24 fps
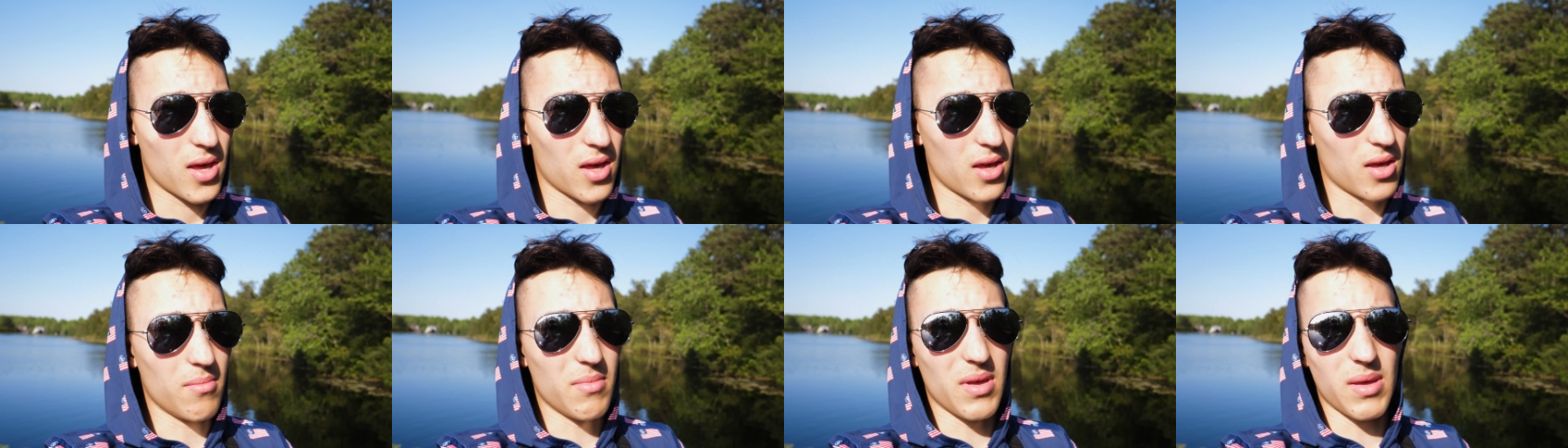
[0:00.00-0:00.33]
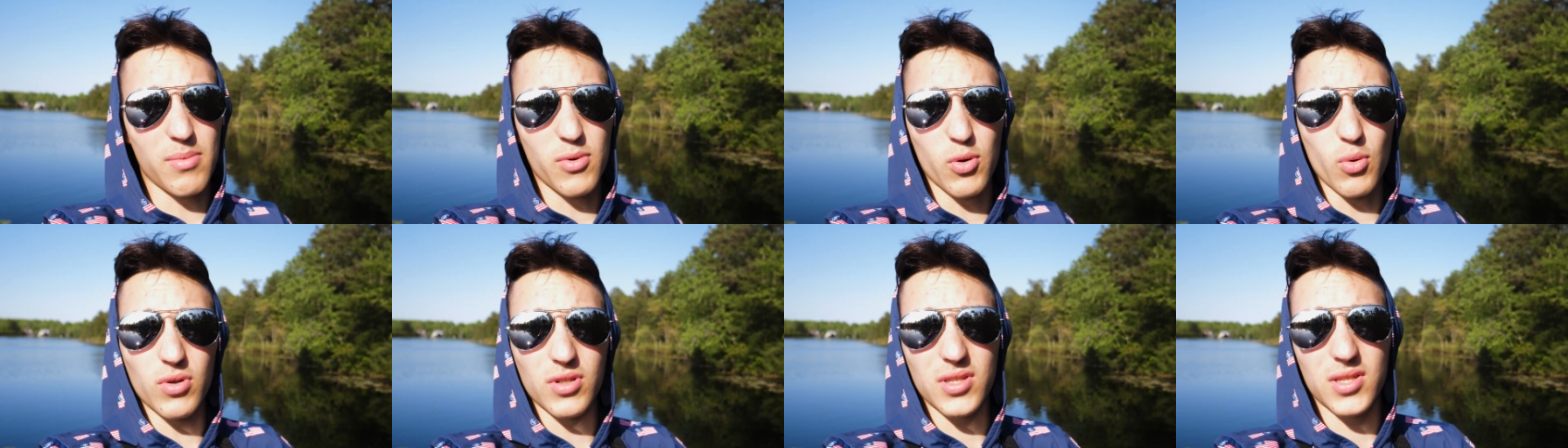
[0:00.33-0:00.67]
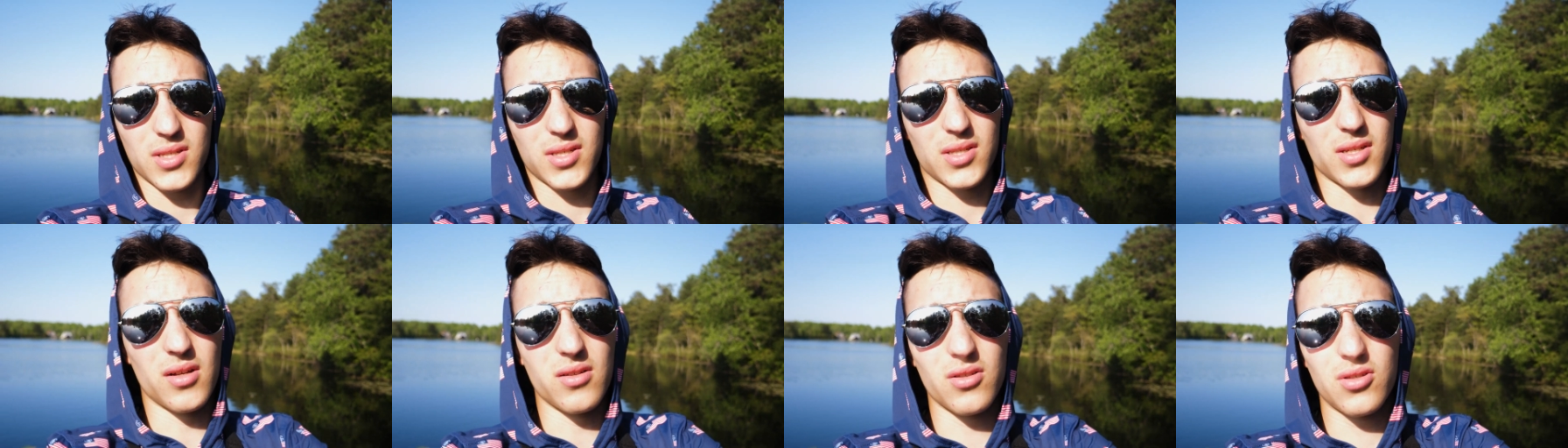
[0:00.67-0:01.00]
and maybe once
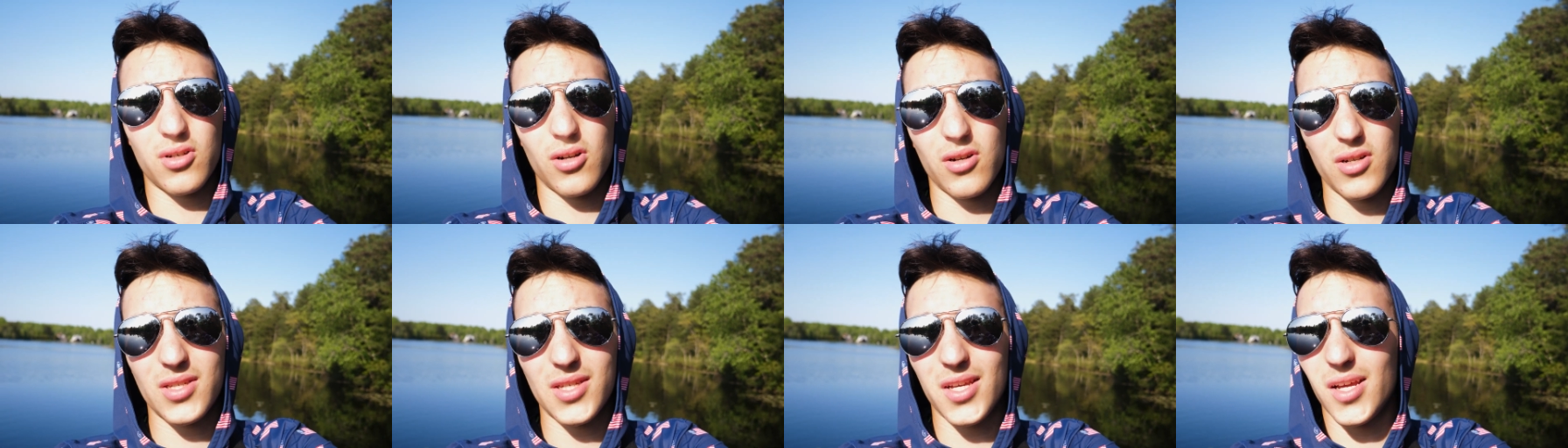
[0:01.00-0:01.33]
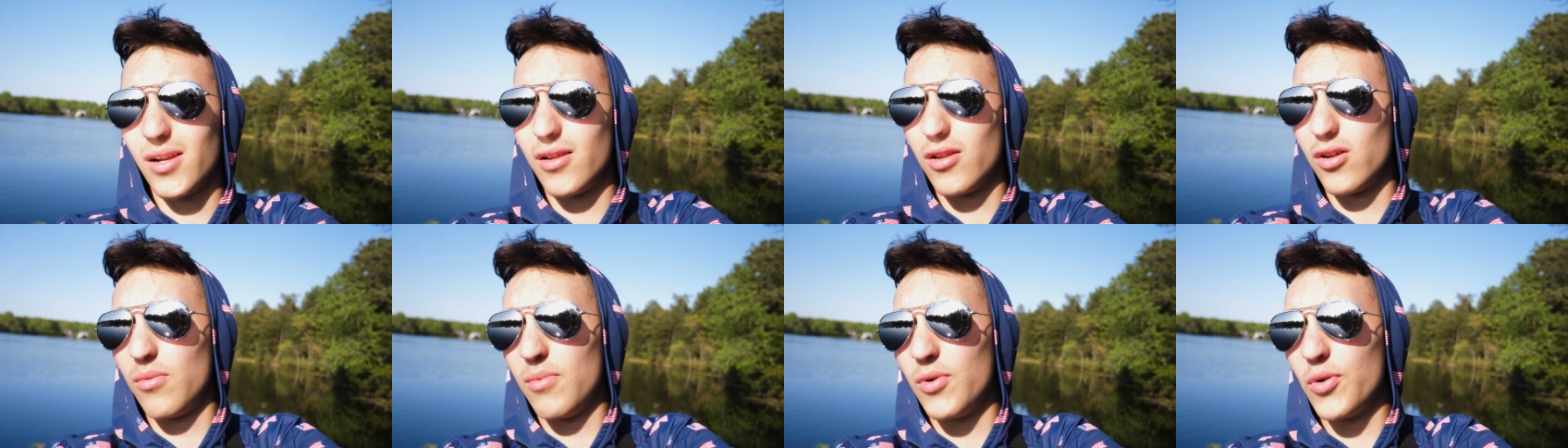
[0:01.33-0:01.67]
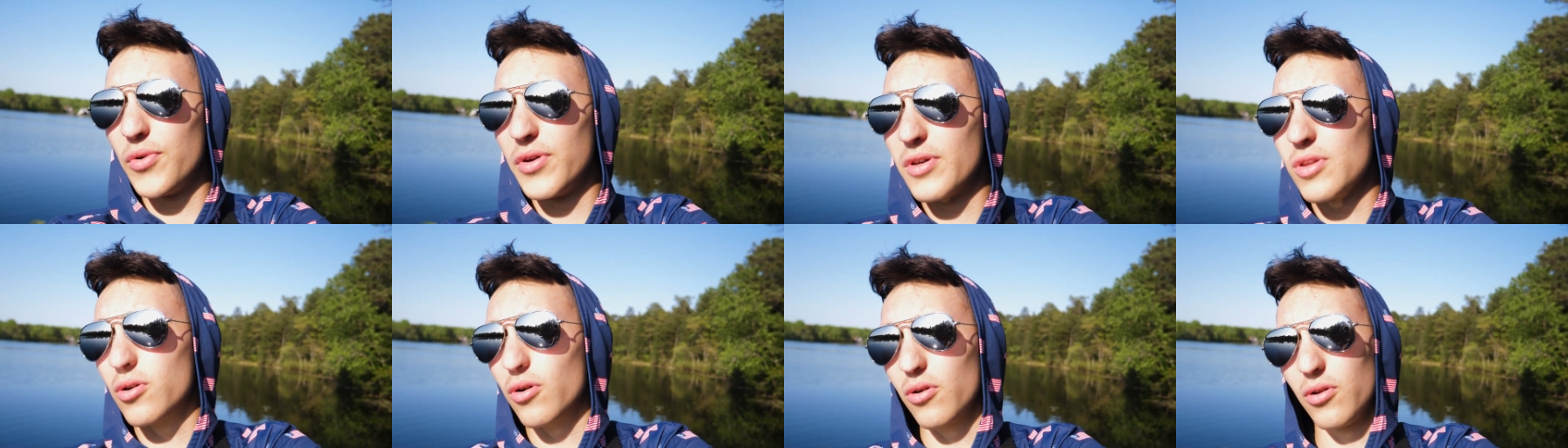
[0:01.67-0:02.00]
the sun starts setting a little bit,
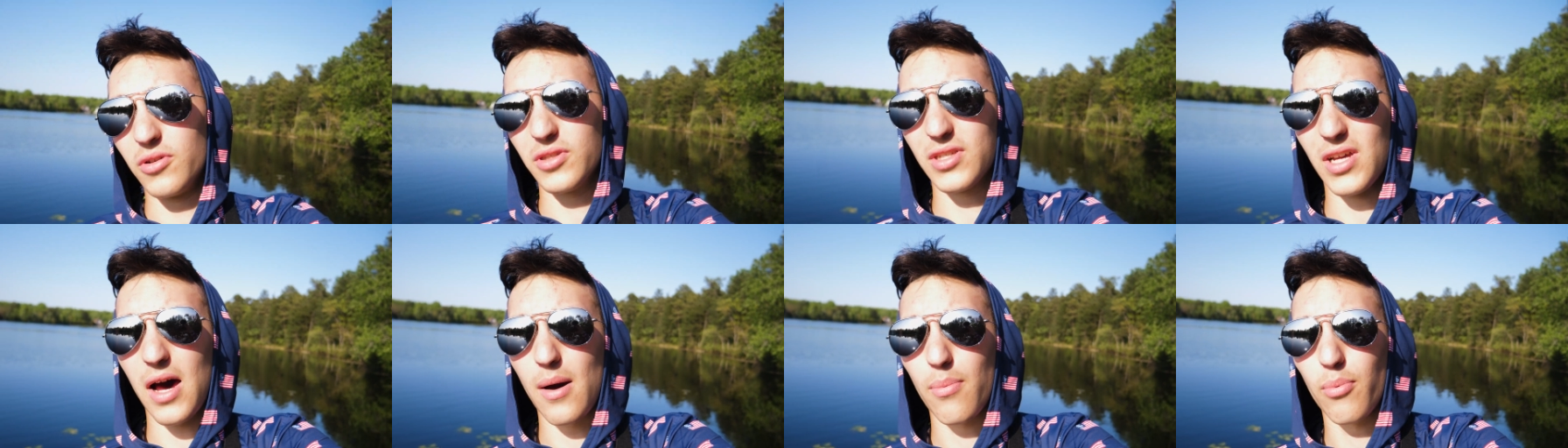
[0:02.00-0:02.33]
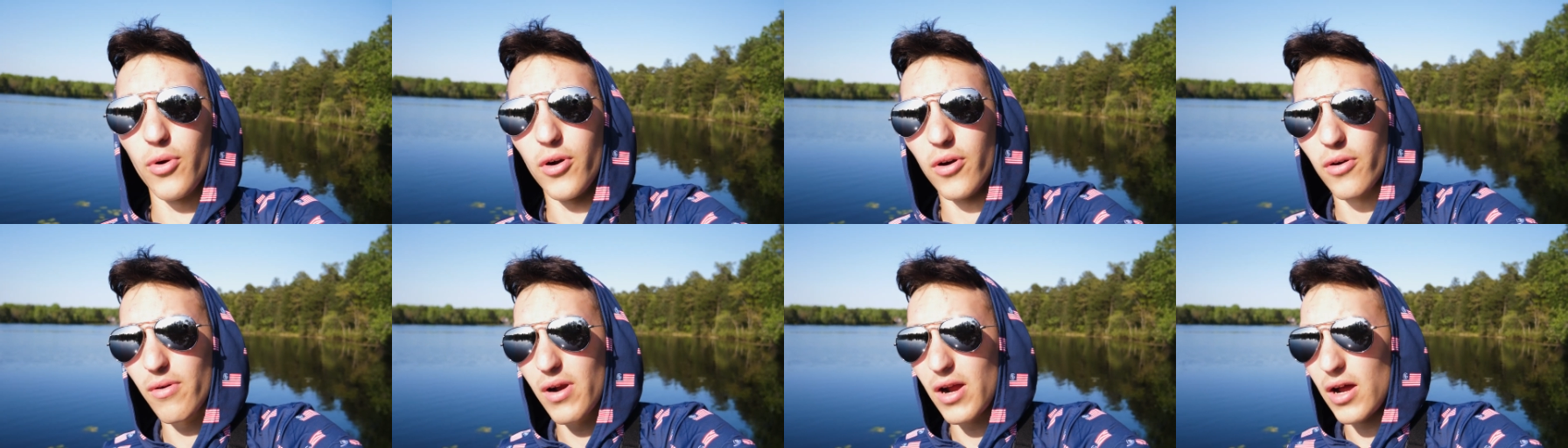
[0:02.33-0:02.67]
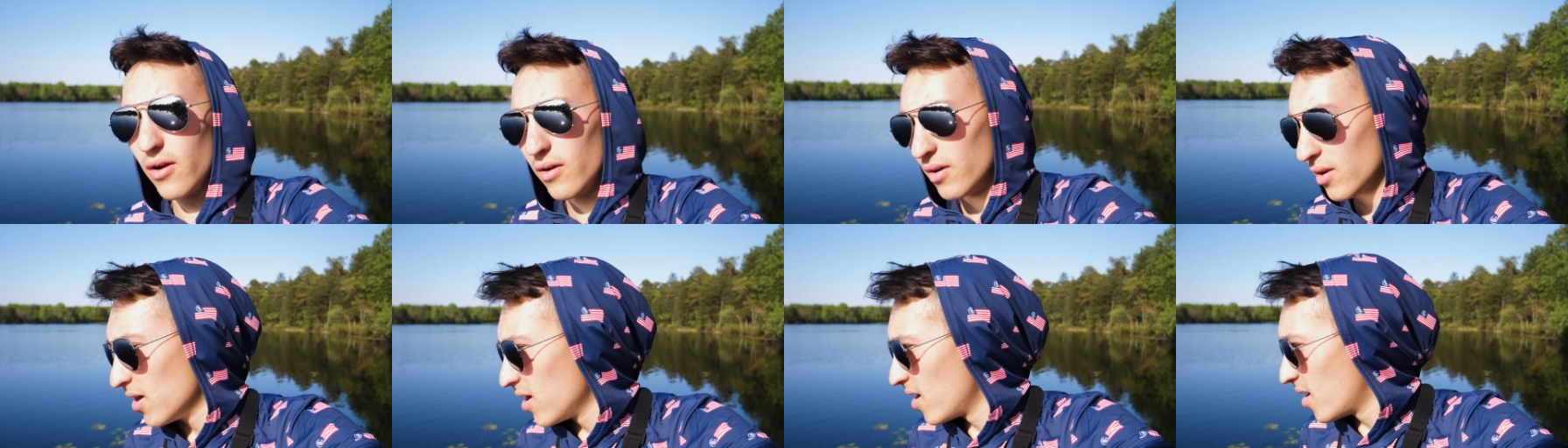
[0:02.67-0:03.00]
we throw a little topwater
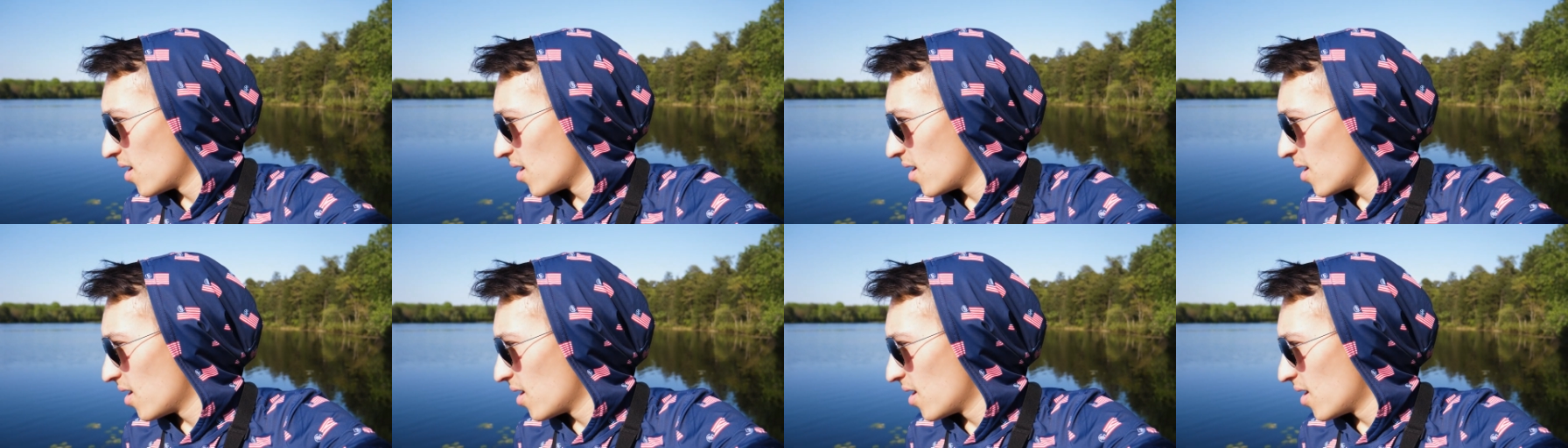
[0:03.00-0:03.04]
around.